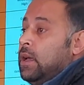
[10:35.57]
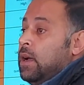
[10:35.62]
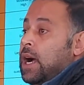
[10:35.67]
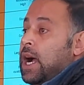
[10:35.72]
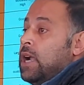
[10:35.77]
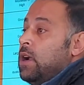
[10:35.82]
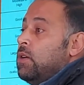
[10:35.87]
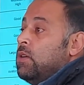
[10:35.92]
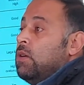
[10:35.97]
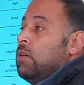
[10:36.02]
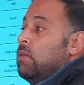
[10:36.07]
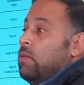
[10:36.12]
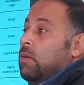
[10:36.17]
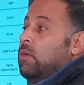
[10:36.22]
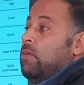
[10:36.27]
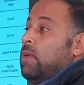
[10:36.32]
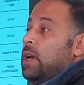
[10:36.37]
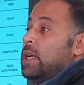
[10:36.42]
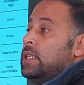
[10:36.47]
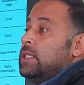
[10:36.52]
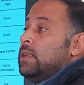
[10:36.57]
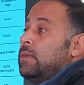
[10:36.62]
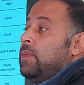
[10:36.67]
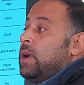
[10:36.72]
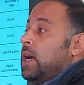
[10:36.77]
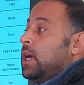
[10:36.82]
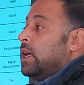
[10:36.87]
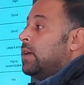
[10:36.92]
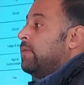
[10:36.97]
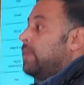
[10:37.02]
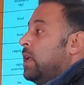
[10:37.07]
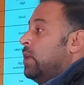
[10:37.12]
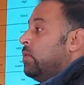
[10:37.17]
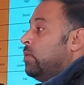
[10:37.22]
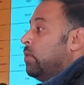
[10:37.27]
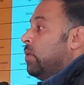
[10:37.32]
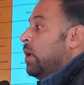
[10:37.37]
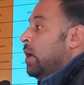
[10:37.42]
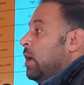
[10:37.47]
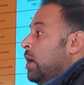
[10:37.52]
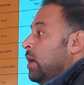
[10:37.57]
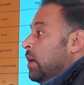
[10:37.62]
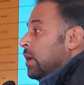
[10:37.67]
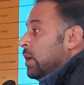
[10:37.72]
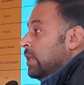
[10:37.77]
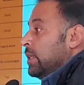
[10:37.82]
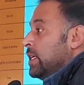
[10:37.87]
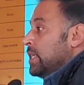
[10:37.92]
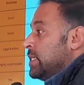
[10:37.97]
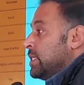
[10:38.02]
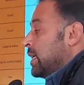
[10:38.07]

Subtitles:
I don't know what is the market value this